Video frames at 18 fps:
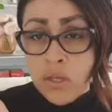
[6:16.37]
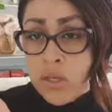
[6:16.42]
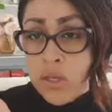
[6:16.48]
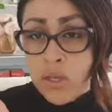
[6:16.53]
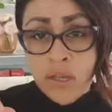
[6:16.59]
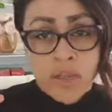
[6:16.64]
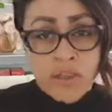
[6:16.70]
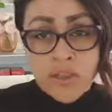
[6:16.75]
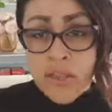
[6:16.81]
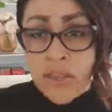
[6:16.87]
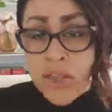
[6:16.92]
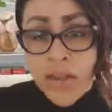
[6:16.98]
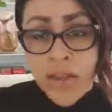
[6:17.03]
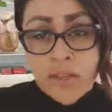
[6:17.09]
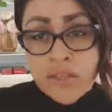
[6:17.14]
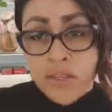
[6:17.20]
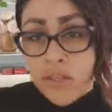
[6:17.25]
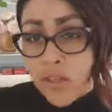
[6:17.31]
Nothing
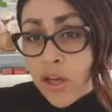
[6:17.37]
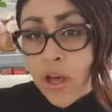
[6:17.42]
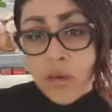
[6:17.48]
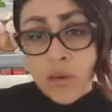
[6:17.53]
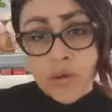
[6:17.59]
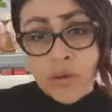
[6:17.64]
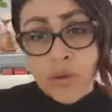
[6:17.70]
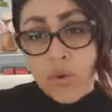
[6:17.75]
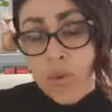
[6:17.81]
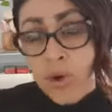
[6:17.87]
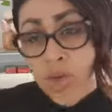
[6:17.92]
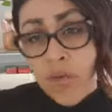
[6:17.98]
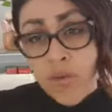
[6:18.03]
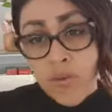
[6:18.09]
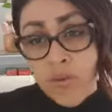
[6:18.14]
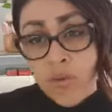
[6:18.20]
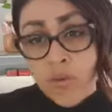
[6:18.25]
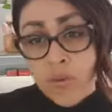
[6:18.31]
outside of you will
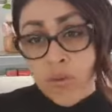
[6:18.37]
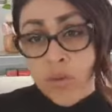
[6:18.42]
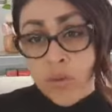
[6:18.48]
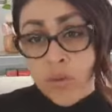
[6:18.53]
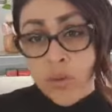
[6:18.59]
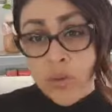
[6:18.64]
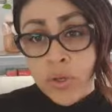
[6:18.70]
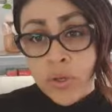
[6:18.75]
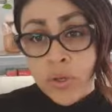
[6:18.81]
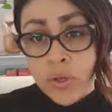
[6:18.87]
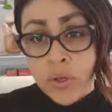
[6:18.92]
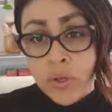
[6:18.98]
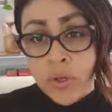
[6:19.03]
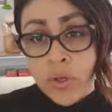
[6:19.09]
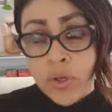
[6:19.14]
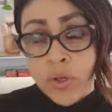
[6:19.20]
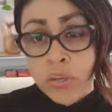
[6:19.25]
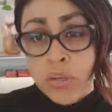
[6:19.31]
ever fulfill you.
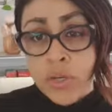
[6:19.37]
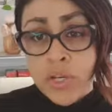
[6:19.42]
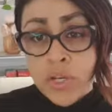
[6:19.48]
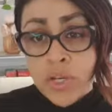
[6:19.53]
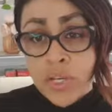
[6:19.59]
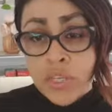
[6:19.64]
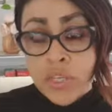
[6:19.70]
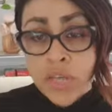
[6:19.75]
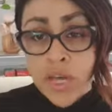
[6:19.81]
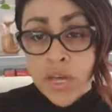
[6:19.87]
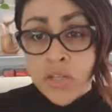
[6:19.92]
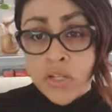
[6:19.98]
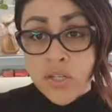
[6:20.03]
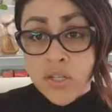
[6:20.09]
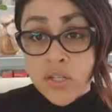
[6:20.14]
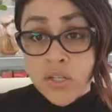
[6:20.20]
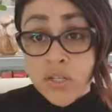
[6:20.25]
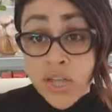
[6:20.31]
When it's
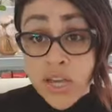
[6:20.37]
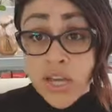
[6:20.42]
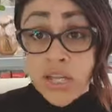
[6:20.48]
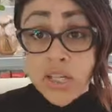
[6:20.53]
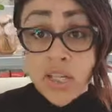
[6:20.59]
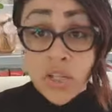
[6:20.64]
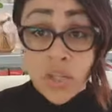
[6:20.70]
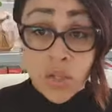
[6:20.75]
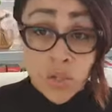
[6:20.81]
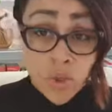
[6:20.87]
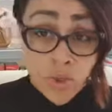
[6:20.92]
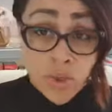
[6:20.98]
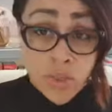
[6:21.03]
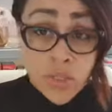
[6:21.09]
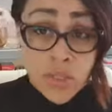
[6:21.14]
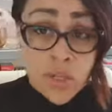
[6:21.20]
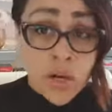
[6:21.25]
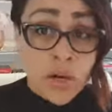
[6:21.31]
understanding
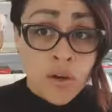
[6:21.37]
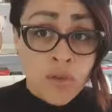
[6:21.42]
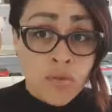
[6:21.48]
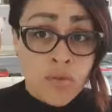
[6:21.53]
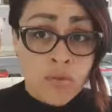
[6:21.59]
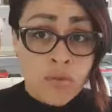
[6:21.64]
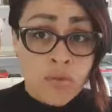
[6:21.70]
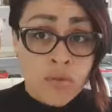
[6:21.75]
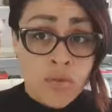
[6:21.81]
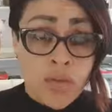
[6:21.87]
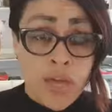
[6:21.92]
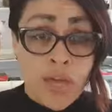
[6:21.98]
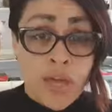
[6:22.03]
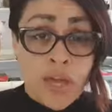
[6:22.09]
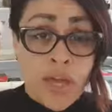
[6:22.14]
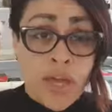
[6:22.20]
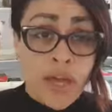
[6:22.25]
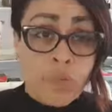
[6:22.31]
yourself
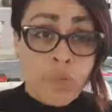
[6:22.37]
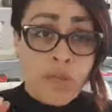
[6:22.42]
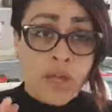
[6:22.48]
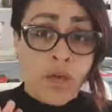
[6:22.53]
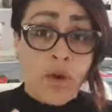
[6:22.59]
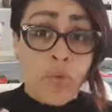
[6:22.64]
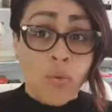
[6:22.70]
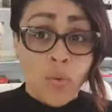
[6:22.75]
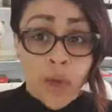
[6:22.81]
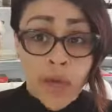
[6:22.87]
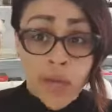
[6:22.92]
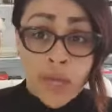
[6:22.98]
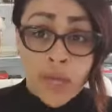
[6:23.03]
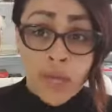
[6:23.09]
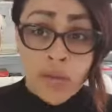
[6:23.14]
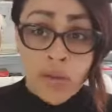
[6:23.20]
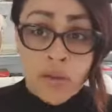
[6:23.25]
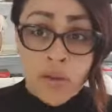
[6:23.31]
and coming
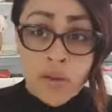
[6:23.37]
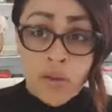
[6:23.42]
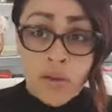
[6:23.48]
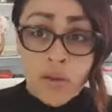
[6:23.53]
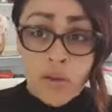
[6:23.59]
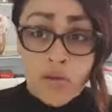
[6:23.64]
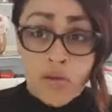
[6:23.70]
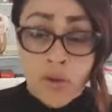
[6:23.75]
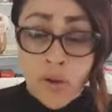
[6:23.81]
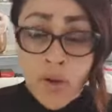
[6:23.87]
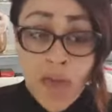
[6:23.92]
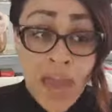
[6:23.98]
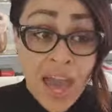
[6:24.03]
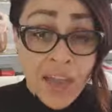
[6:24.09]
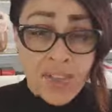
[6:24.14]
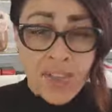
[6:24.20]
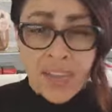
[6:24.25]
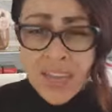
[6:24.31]
away from
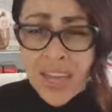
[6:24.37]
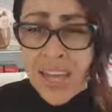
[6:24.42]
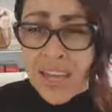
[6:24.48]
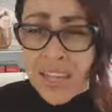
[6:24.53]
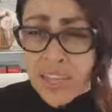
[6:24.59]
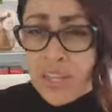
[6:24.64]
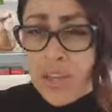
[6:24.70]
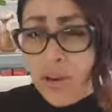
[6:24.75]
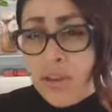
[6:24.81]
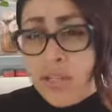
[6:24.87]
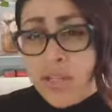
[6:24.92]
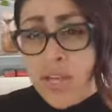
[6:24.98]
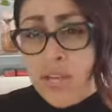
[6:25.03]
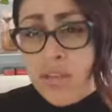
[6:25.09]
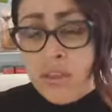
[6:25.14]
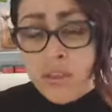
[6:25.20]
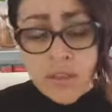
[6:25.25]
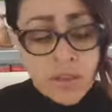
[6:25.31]
having that ego
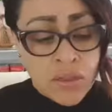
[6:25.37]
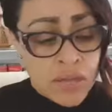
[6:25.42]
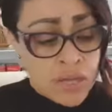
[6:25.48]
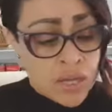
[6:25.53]
death,